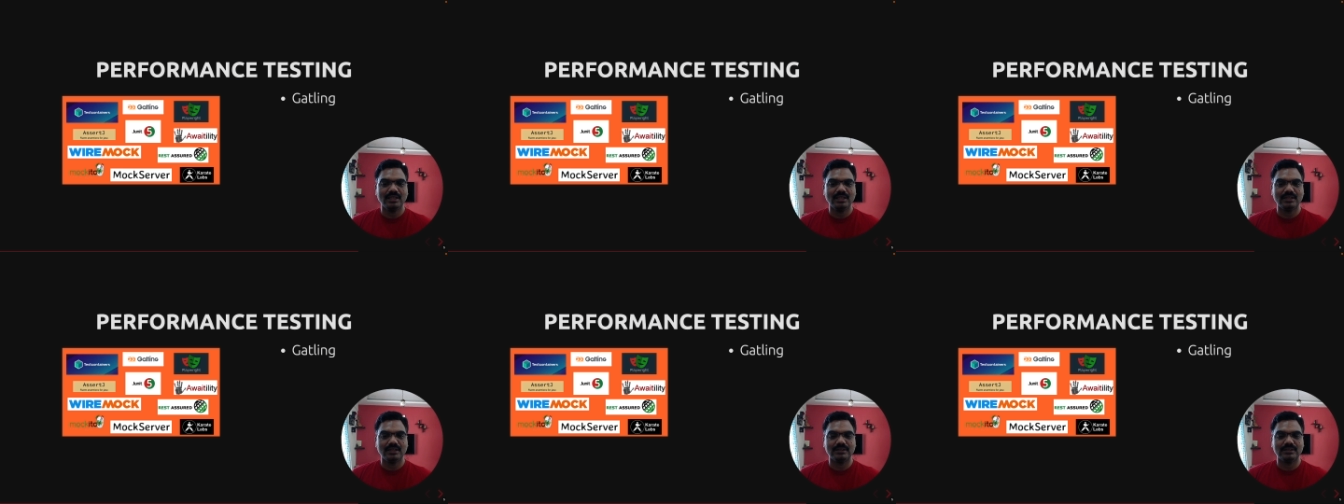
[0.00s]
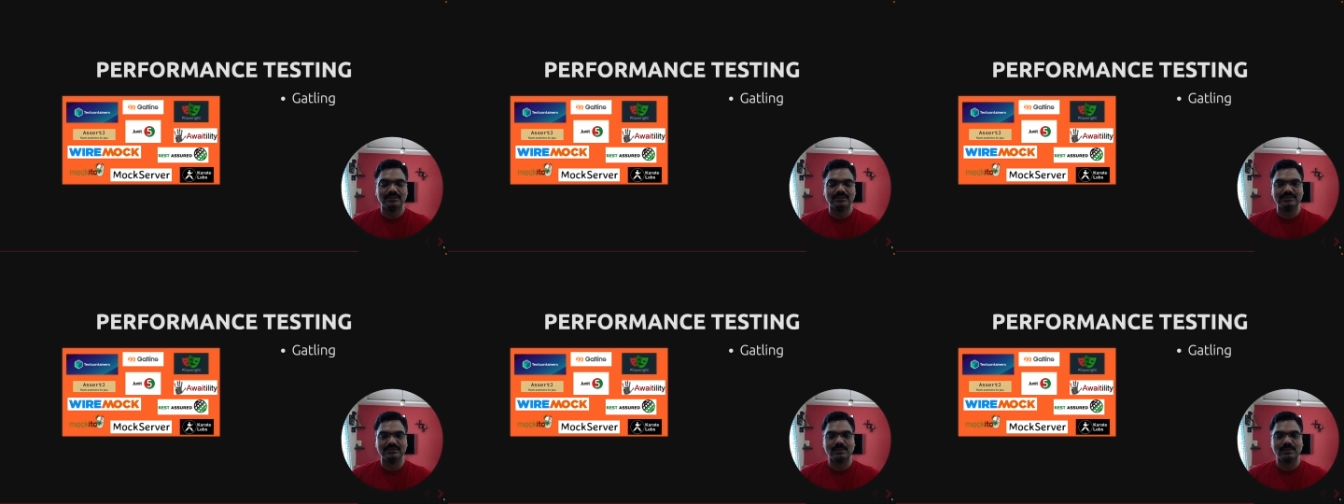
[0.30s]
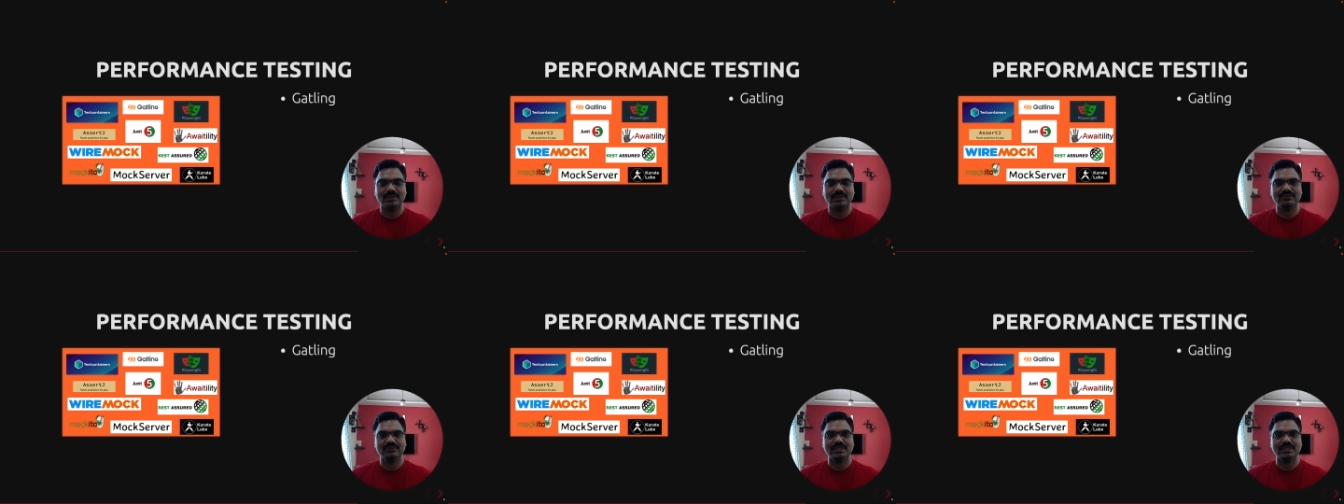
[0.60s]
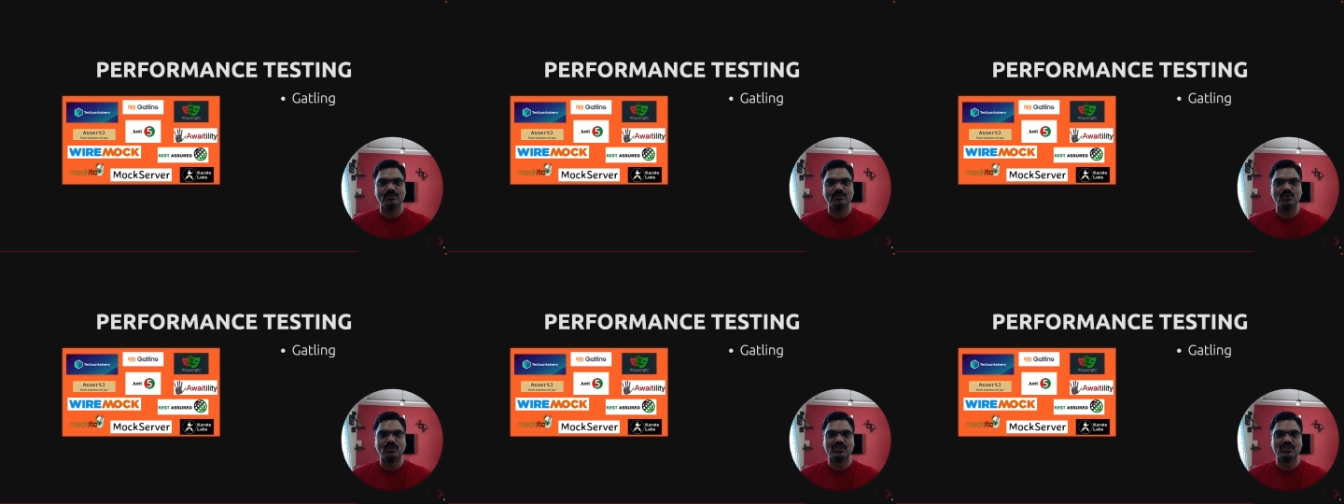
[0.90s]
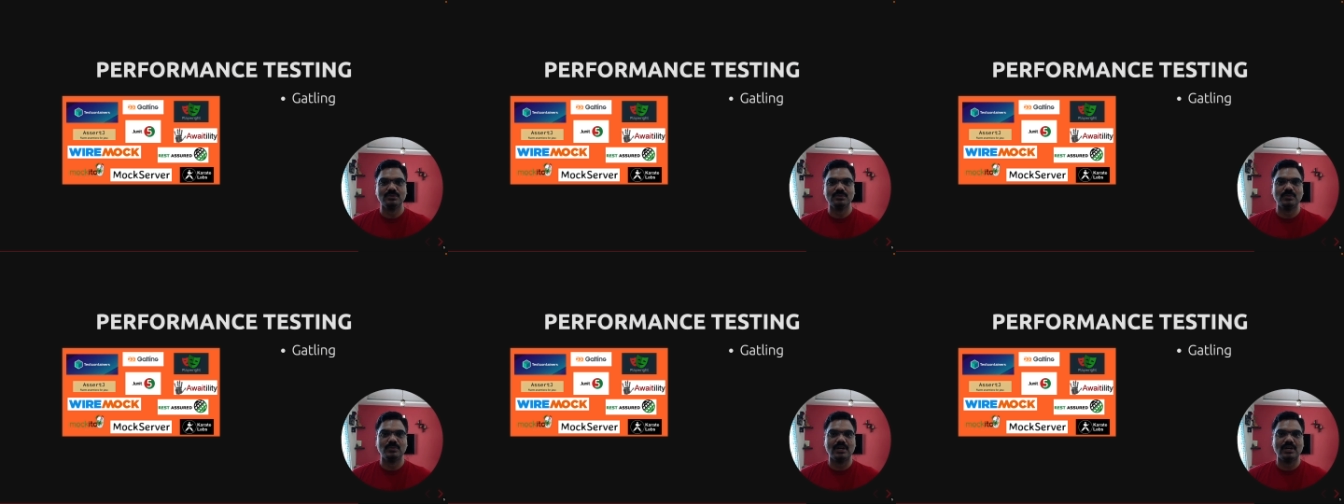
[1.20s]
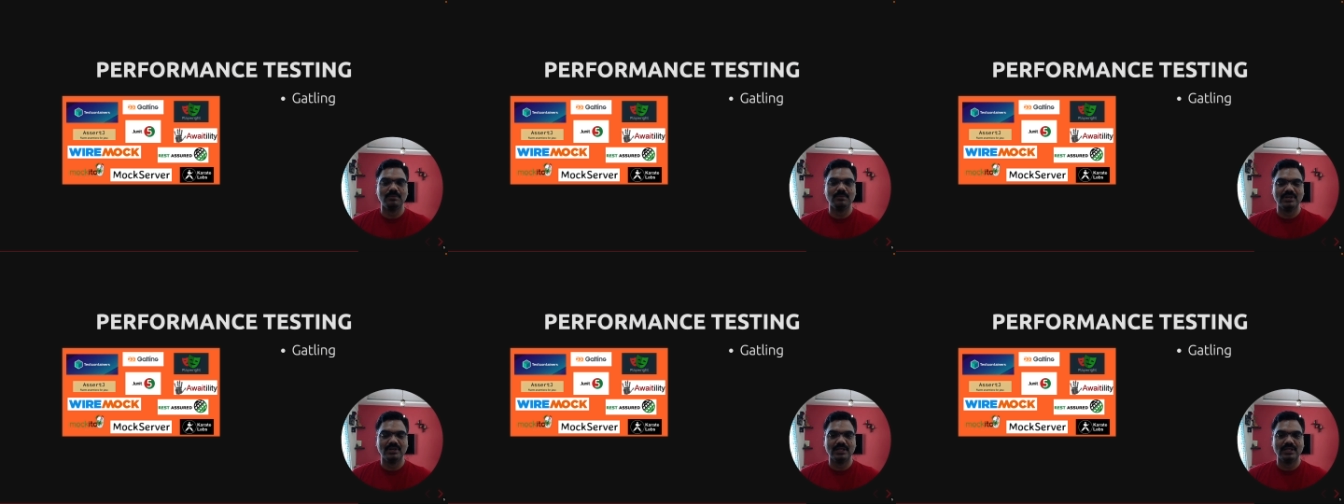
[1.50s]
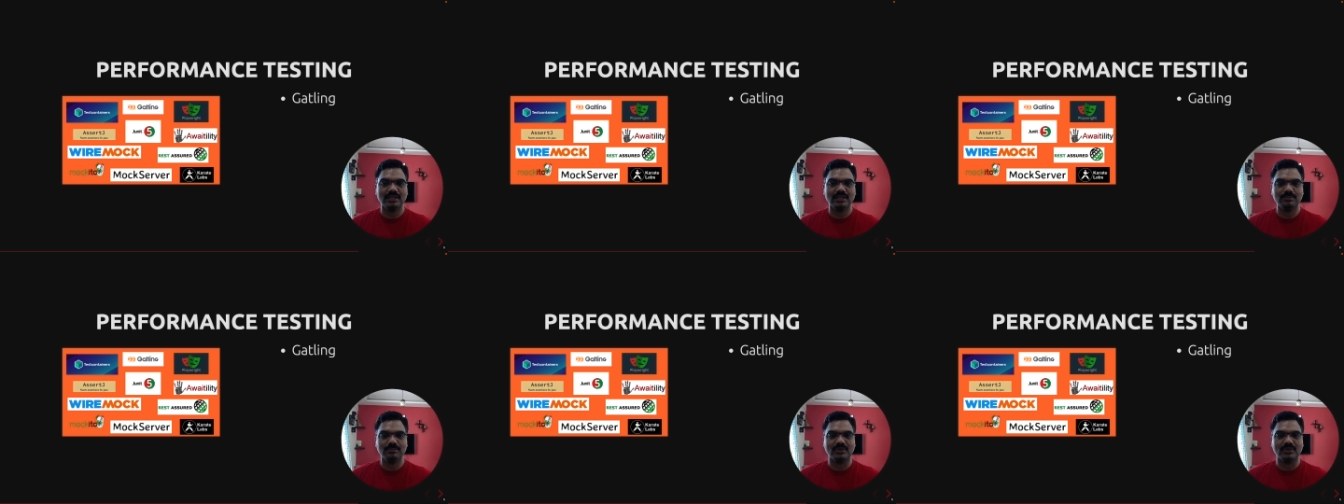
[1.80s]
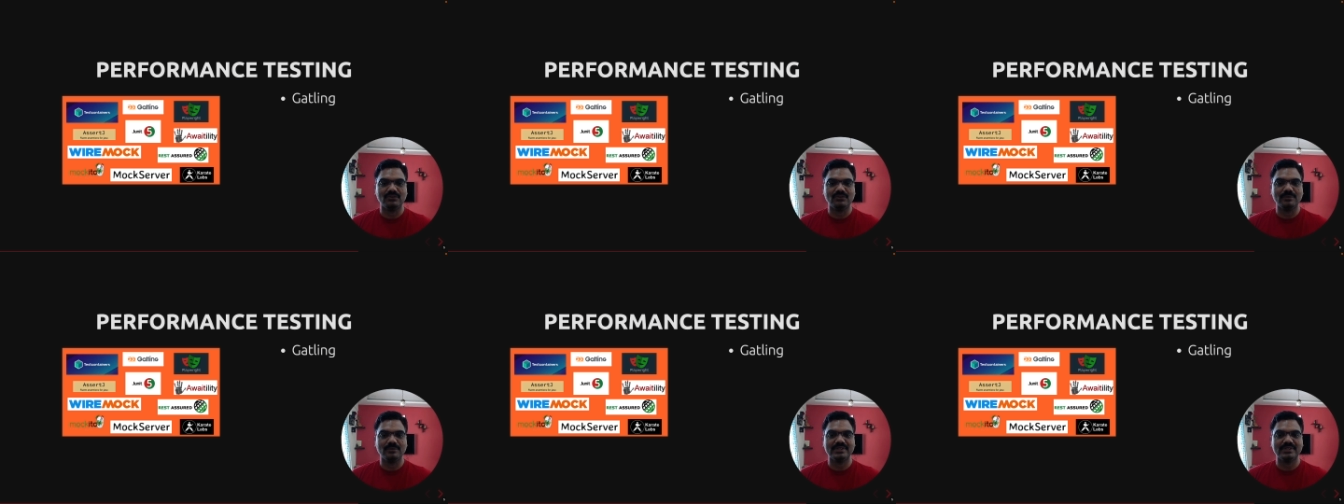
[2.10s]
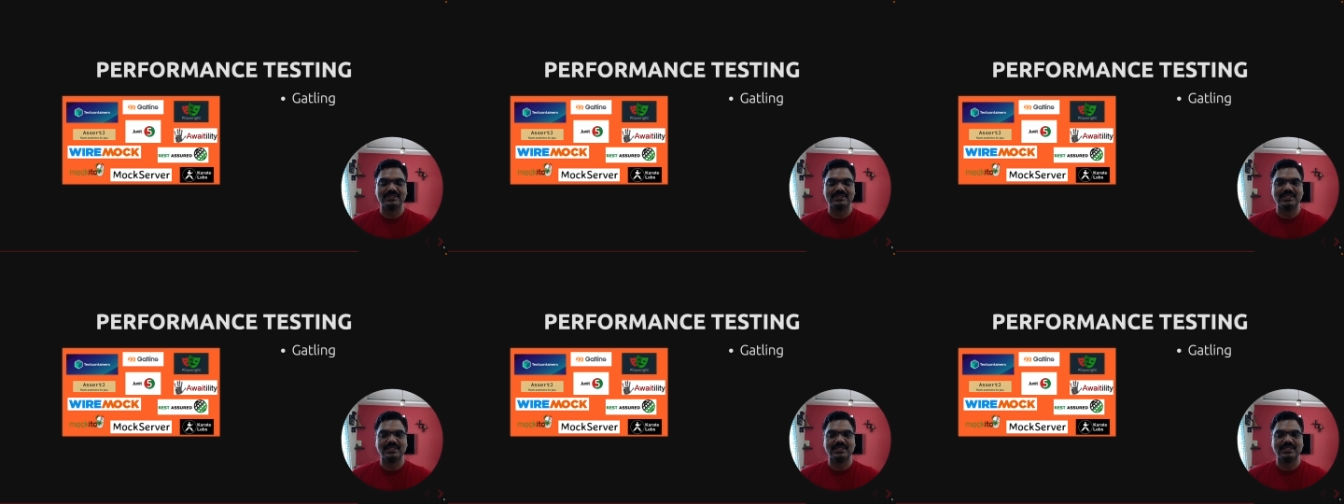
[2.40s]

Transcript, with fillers: Uh, some of the most popular performance